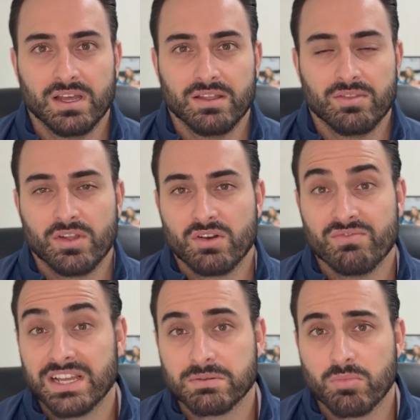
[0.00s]
their
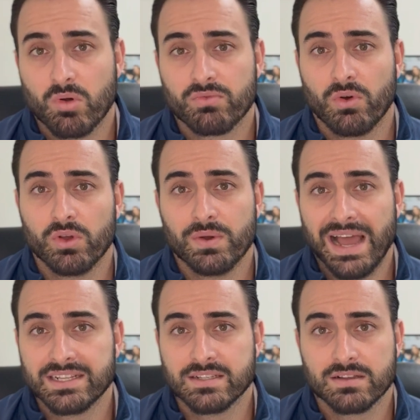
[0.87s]
investment portfolio
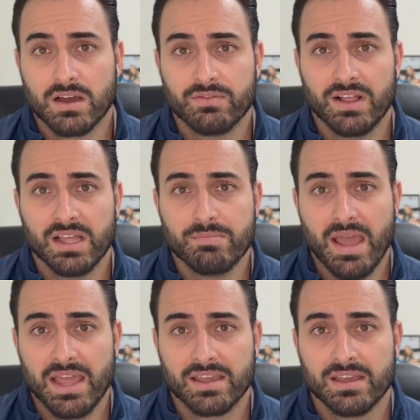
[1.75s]
at Silicon Valley
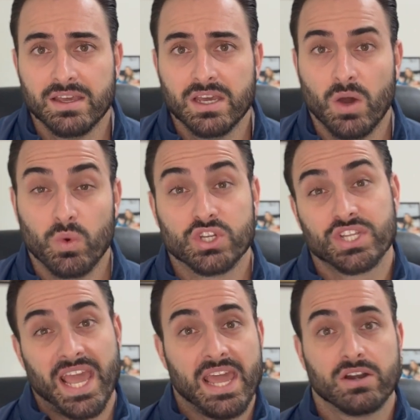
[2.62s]
Bank,
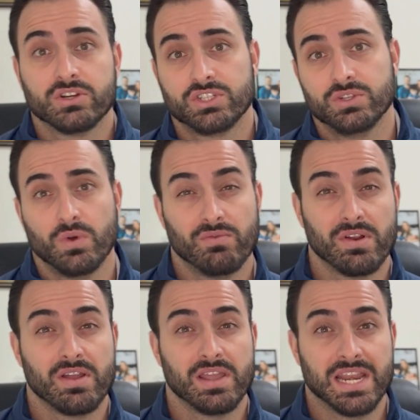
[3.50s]
which caters to a
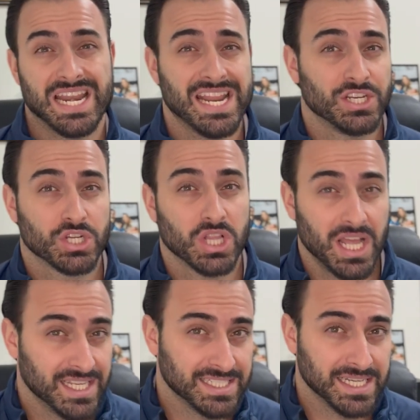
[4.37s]
very niche
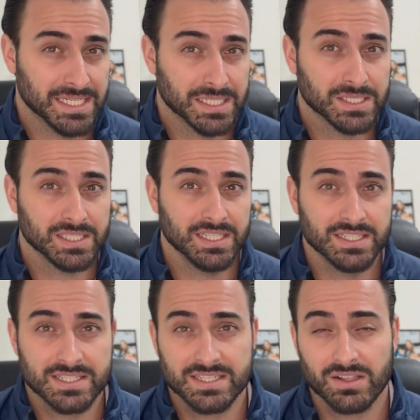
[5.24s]
clientele
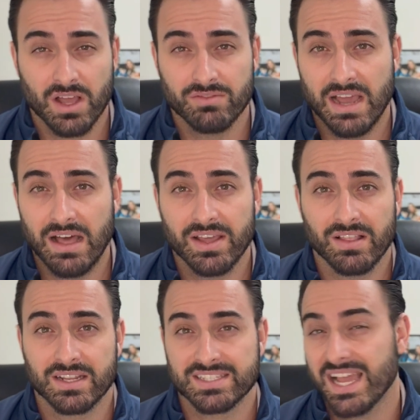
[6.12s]
in Silicon Valley, a
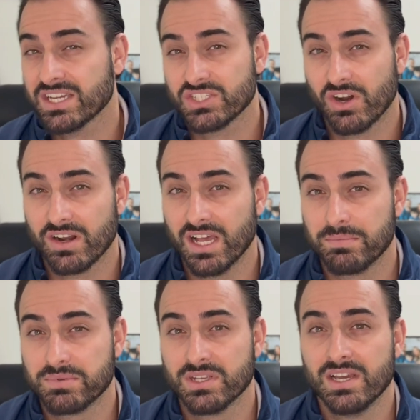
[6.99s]
lot of tech
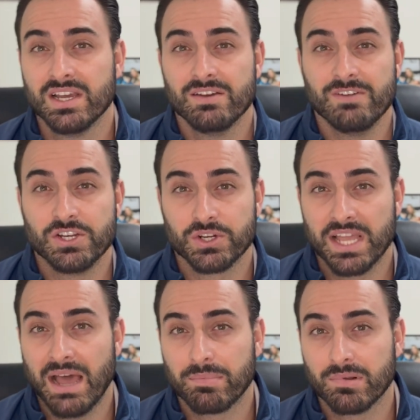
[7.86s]
startups, venture
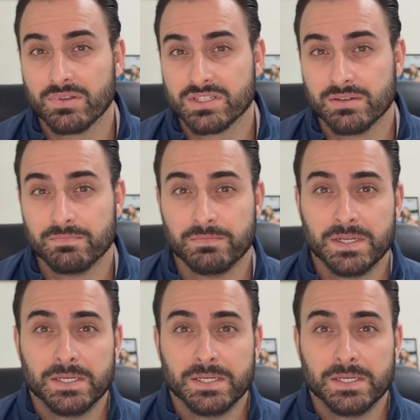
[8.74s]
capitalism,